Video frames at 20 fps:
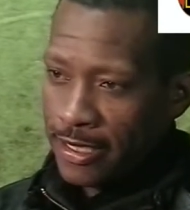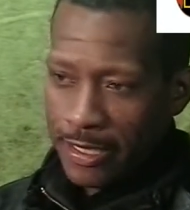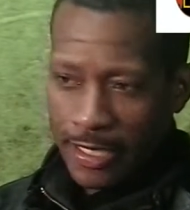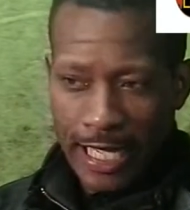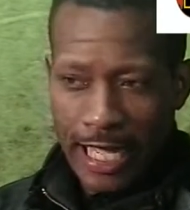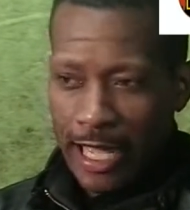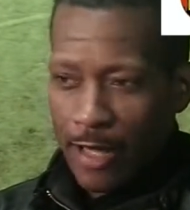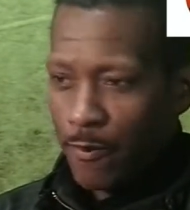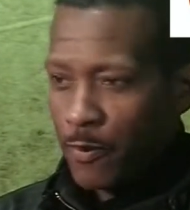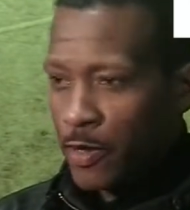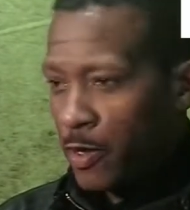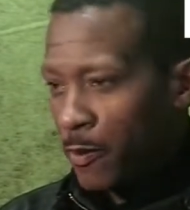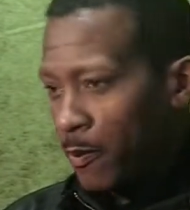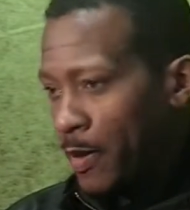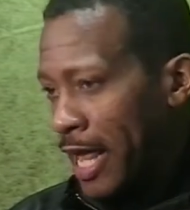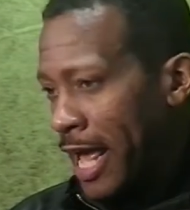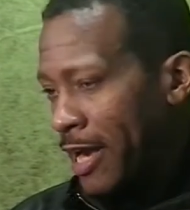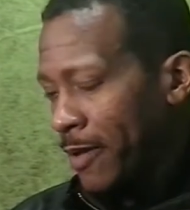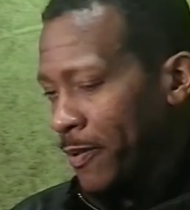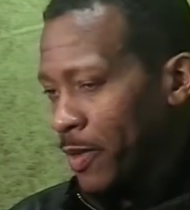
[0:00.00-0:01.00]
You can't be a
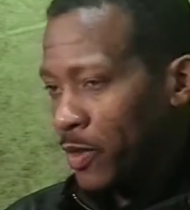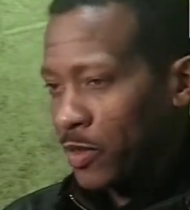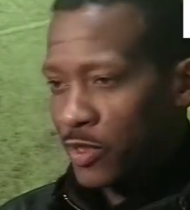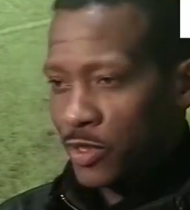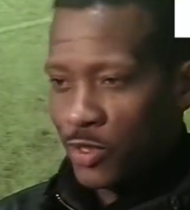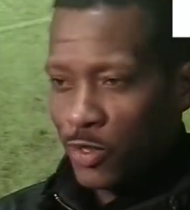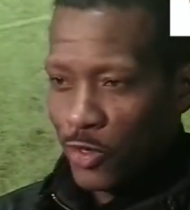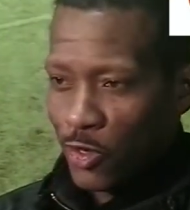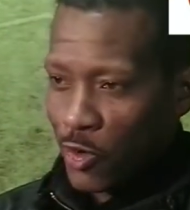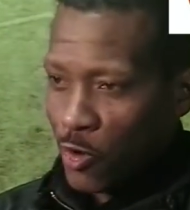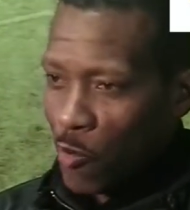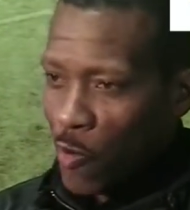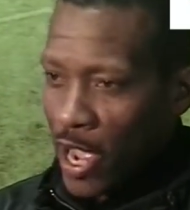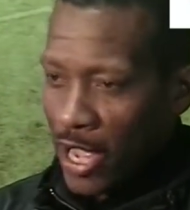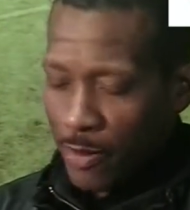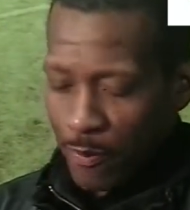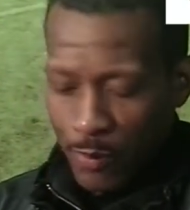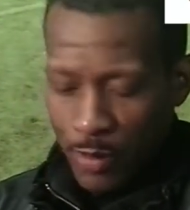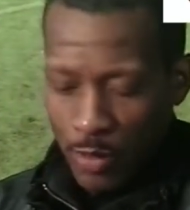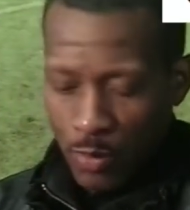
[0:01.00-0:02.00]
black belt until you're a
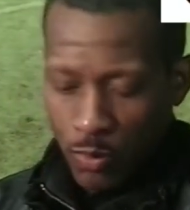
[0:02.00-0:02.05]
white belt.